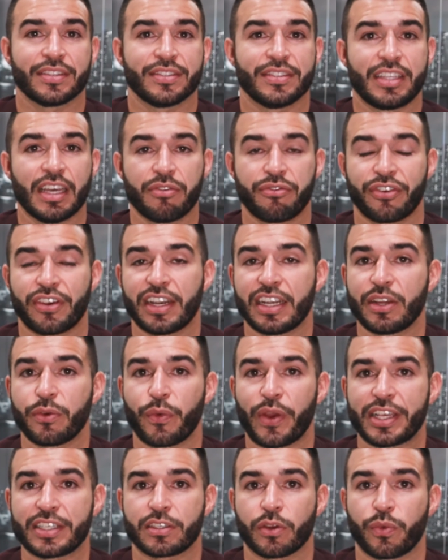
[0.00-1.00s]
definitely
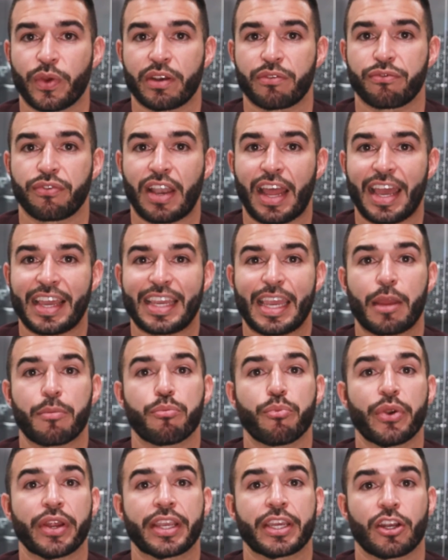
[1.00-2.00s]
raise a red flag and
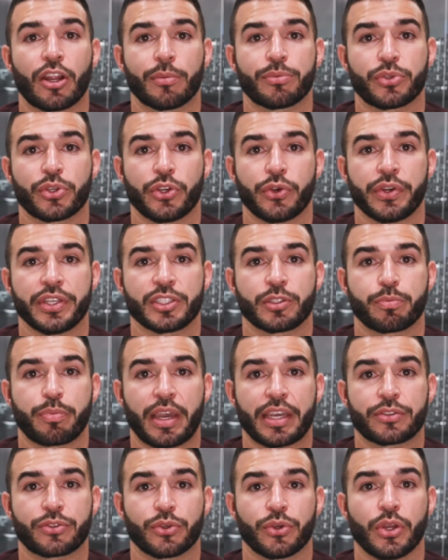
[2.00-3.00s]
bring it up to your
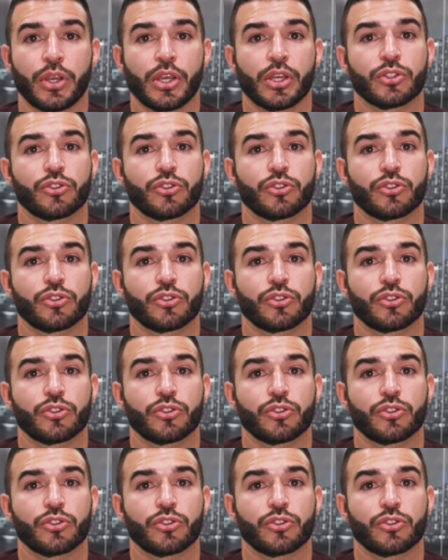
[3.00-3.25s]
inspector